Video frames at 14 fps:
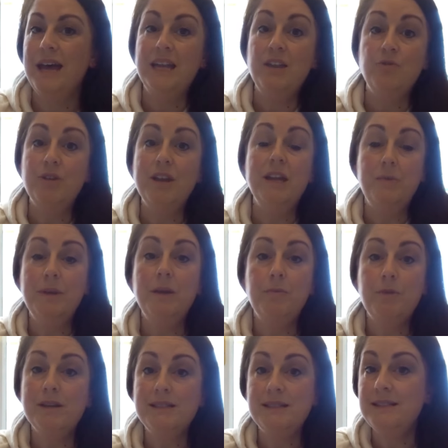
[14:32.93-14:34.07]
any really big
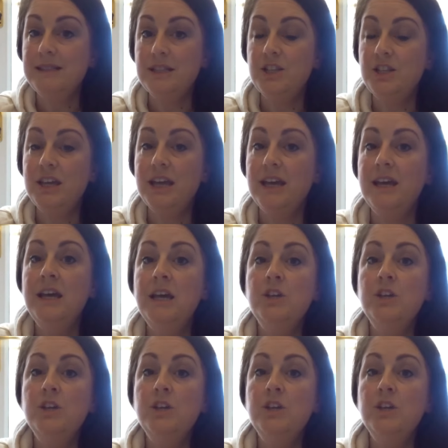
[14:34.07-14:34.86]
presents this year,